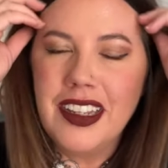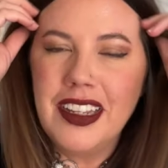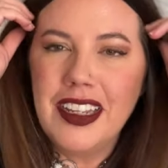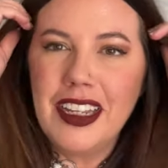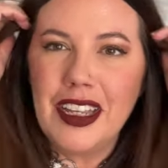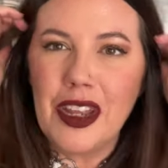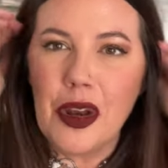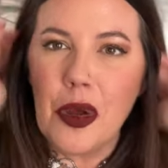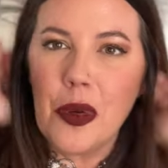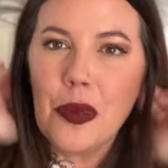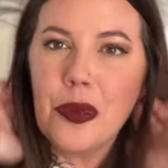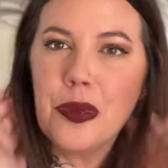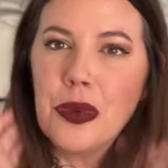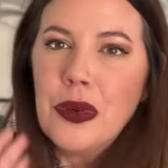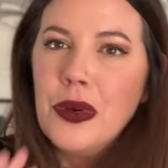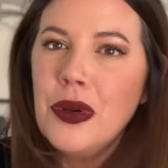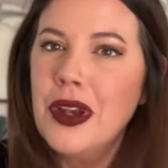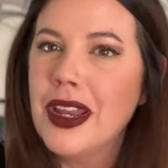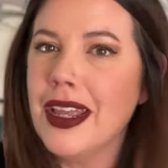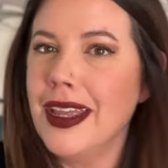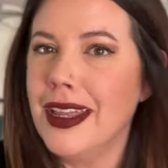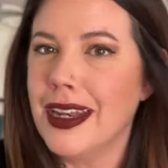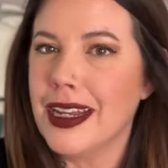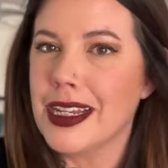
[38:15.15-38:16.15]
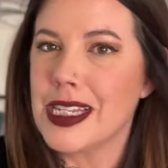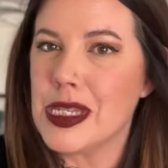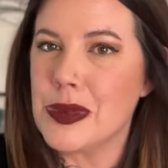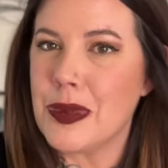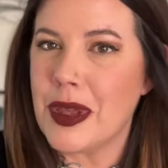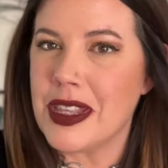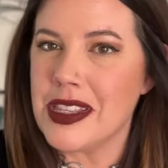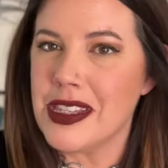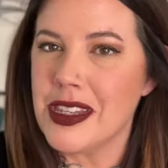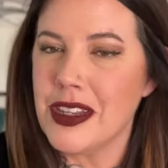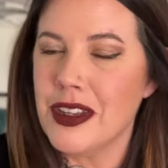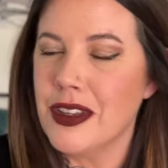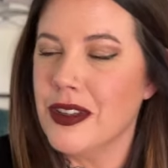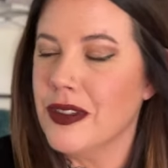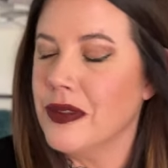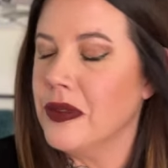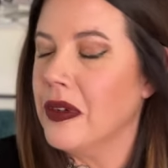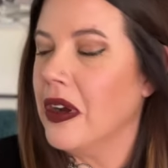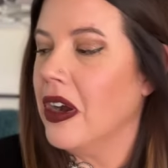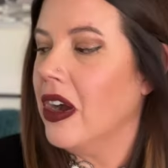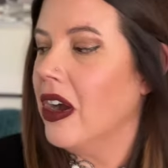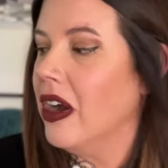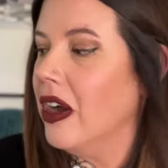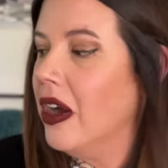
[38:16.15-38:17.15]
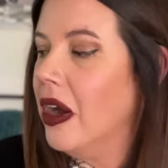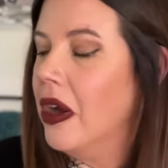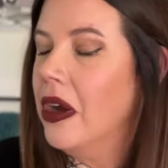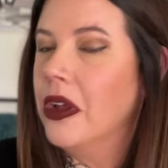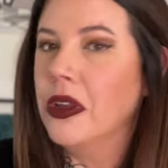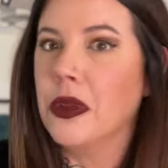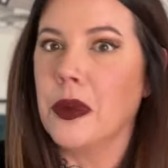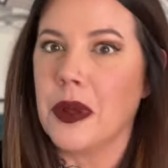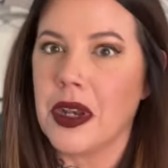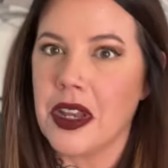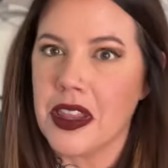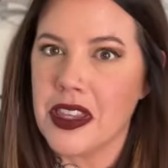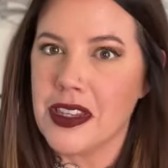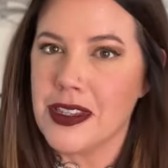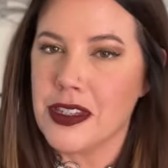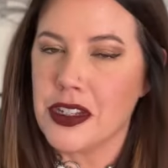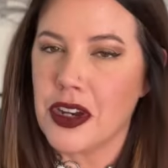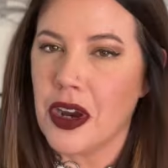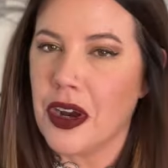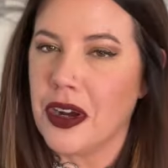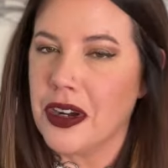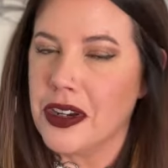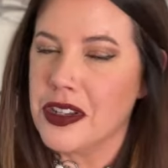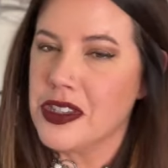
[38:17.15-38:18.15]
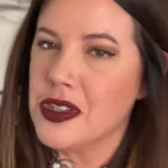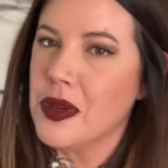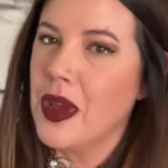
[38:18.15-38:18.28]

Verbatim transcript: you know, pretty inexpensive all the way to the stars.